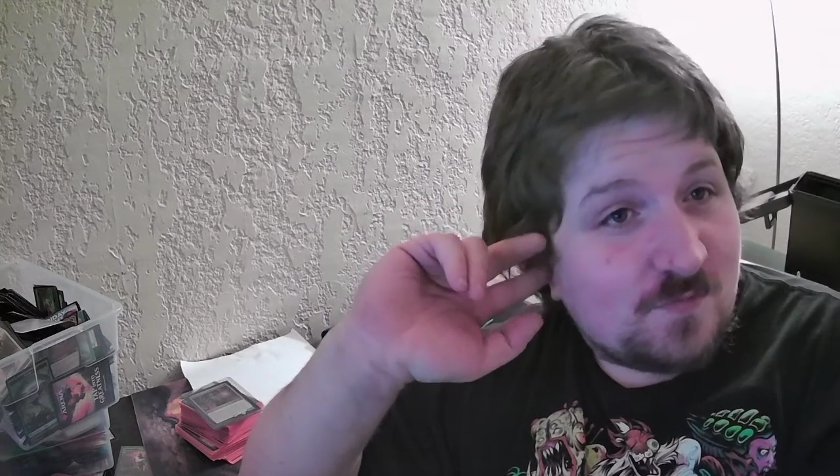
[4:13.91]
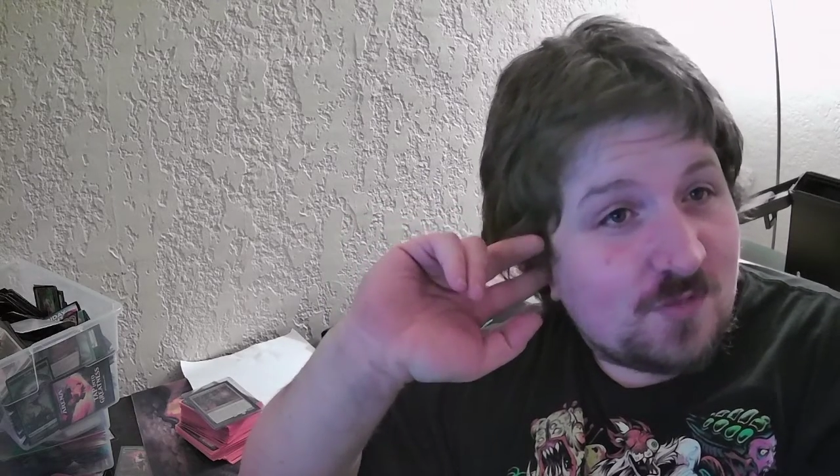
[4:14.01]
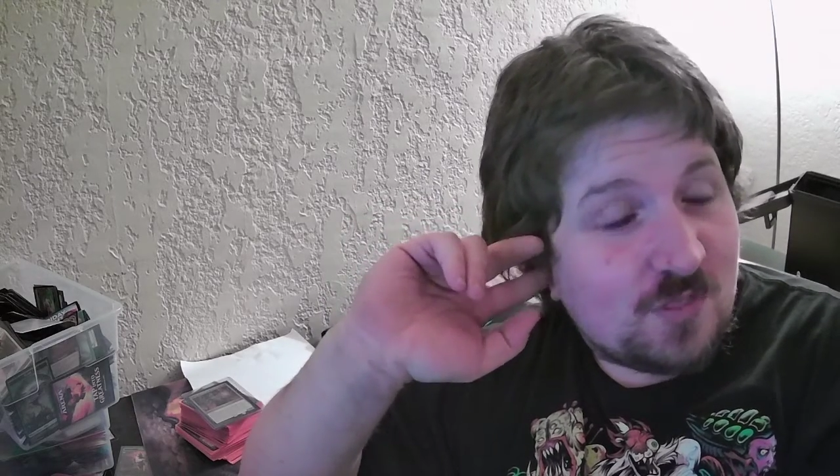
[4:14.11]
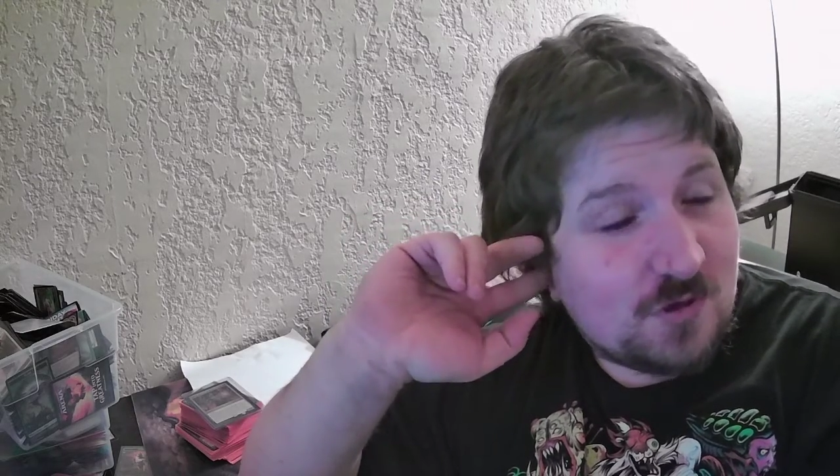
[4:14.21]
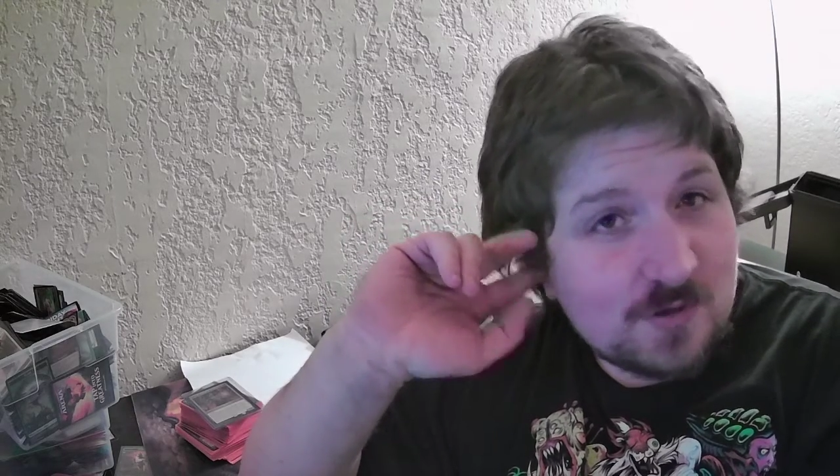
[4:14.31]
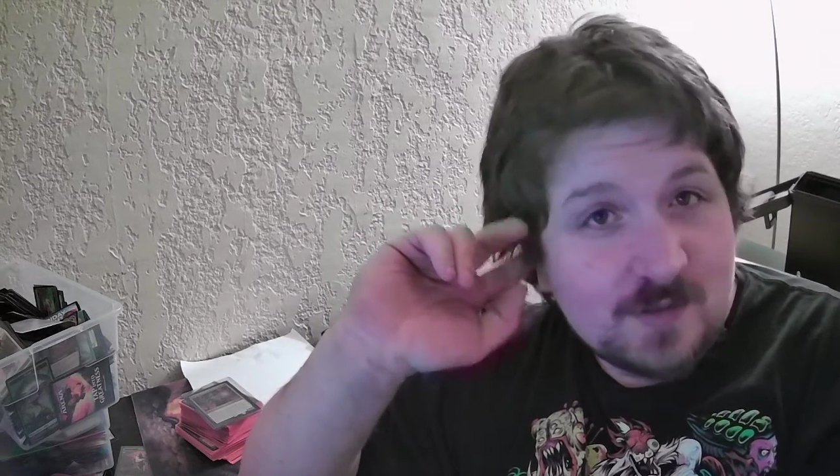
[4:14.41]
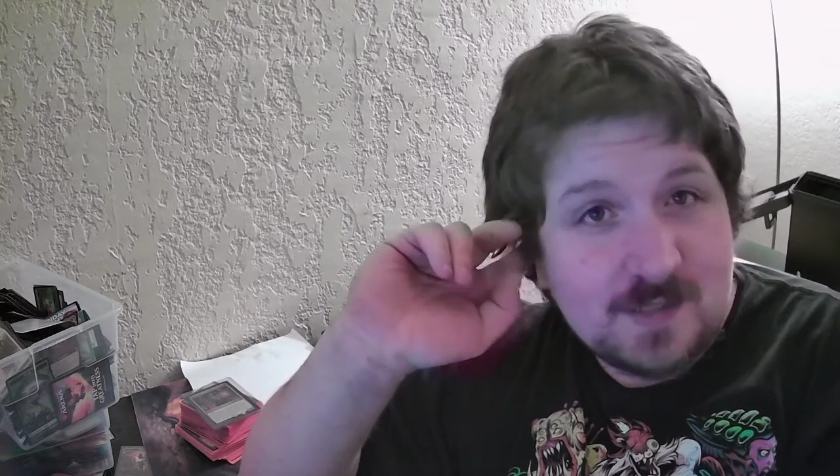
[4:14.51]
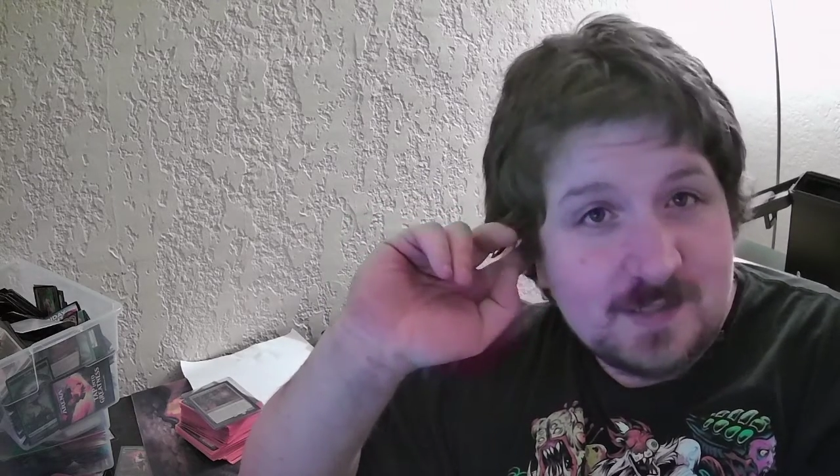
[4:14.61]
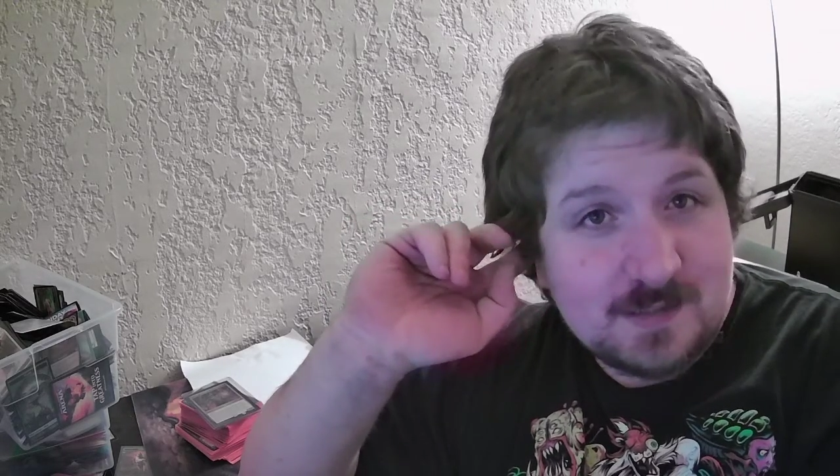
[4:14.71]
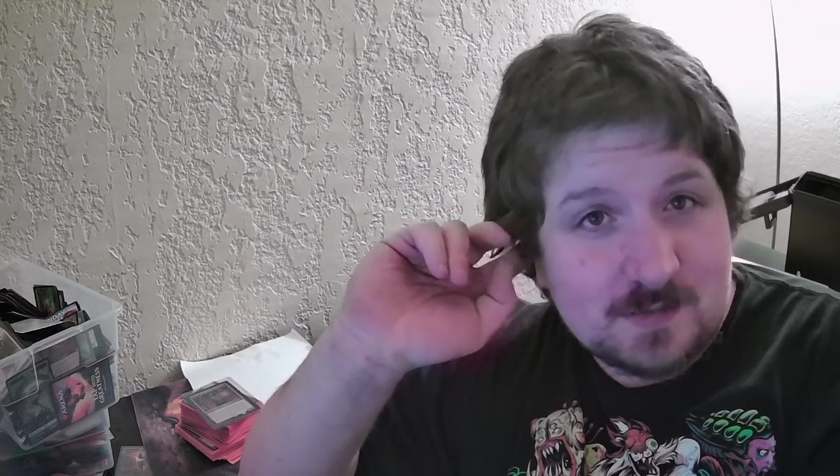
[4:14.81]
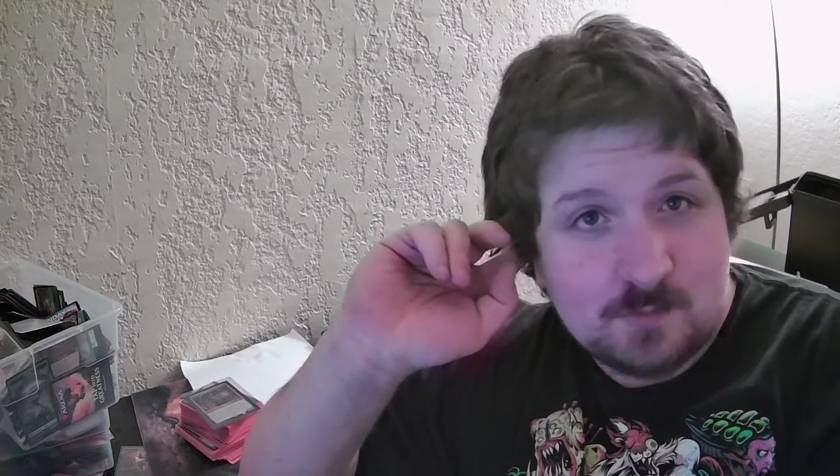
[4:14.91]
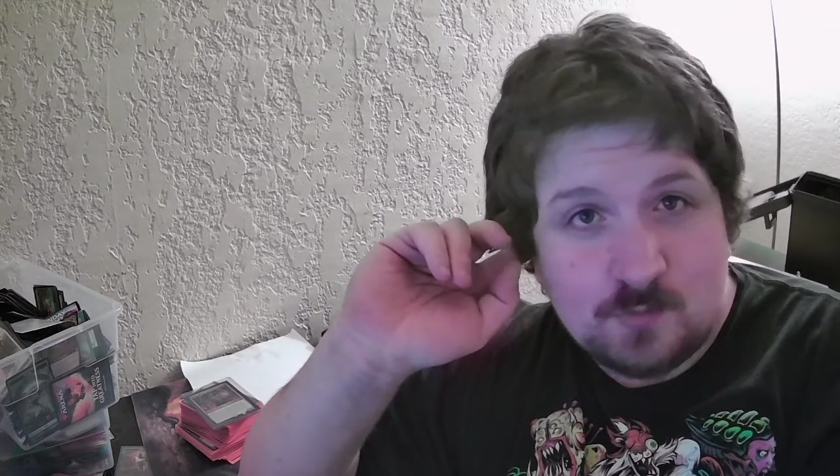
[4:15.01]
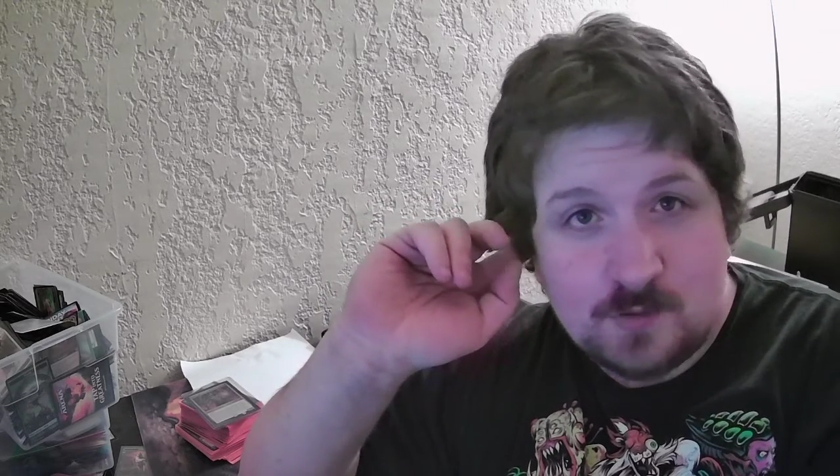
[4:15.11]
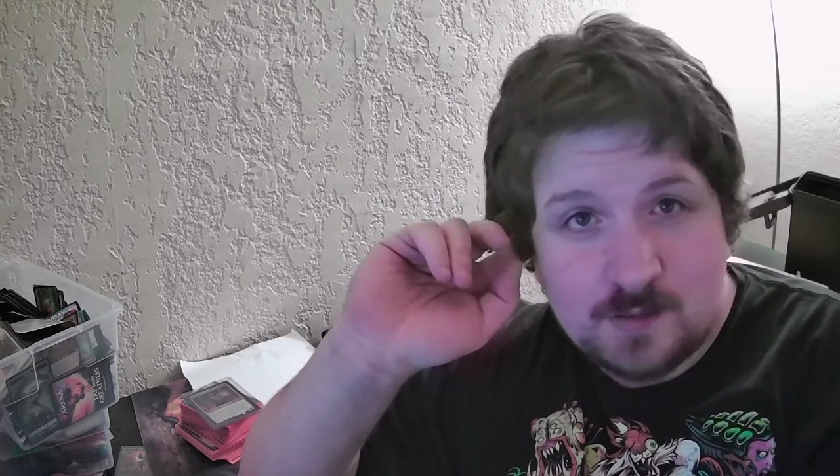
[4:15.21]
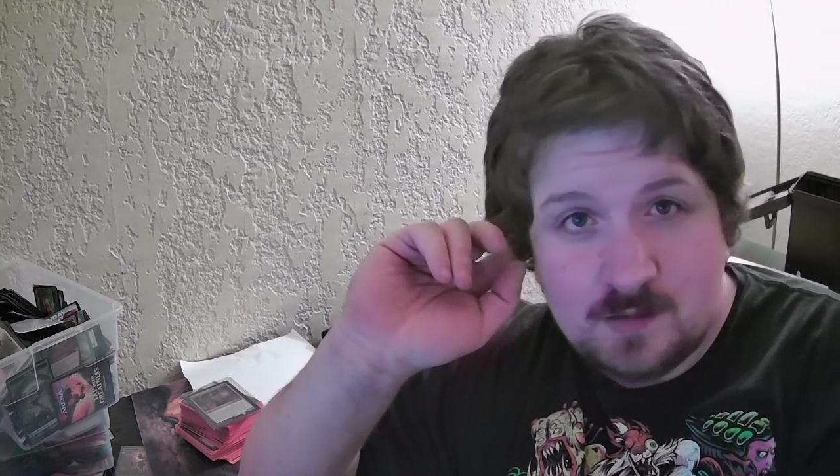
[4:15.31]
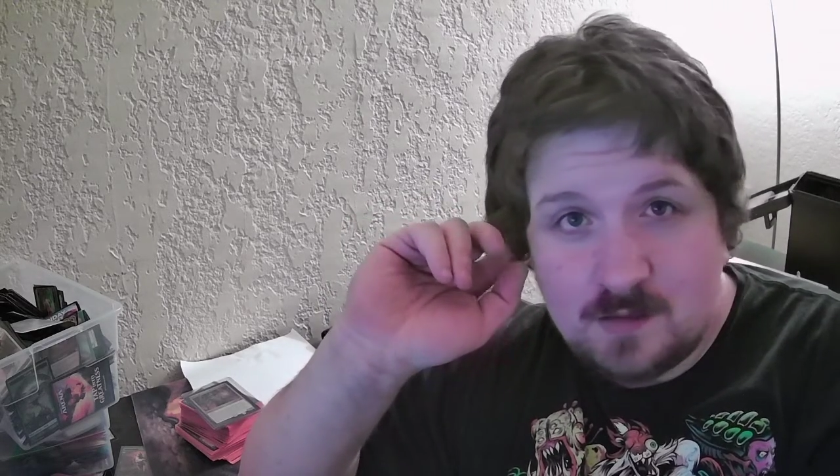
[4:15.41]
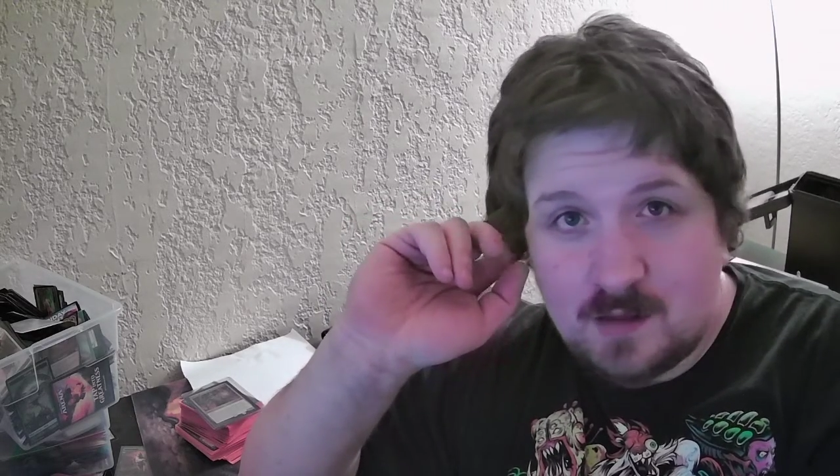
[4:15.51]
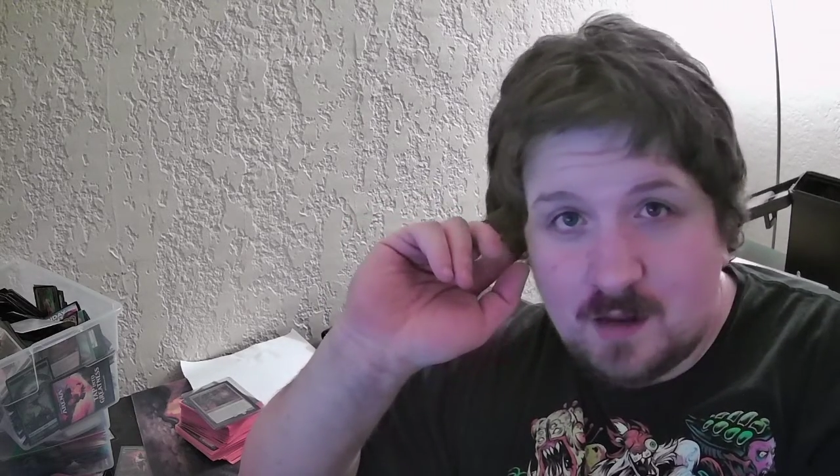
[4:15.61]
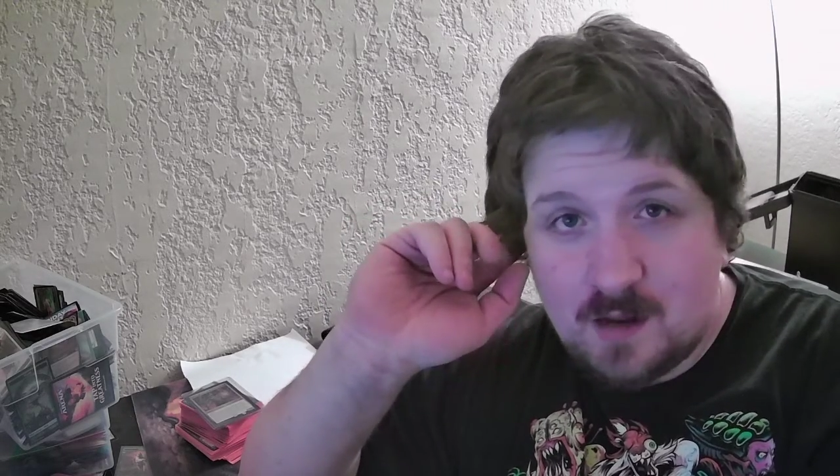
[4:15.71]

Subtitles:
thoroughly disappointed